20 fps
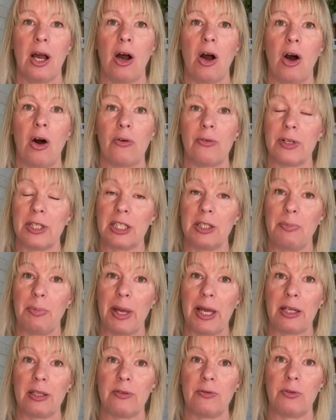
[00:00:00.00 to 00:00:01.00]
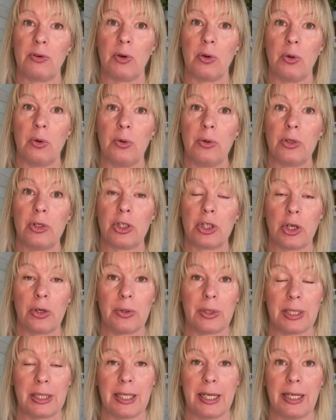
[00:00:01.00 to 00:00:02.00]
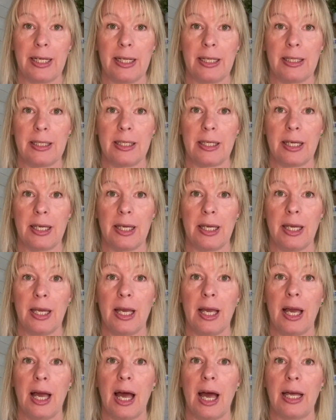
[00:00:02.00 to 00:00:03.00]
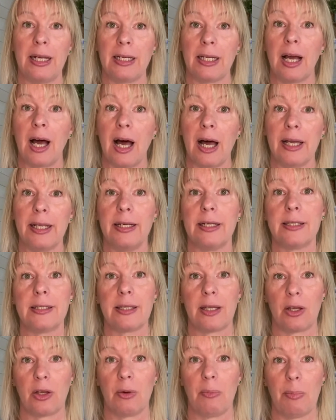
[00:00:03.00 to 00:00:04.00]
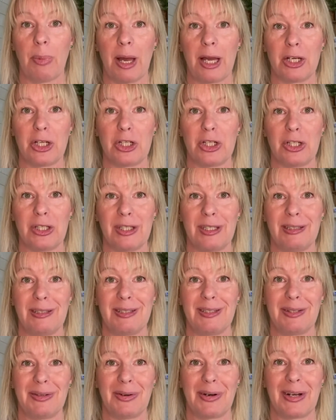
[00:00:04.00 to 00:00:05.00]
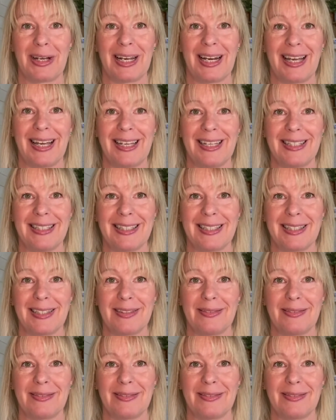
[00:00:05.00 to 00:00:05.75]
are respectful, shows dignity and kindness and compassion to our clients.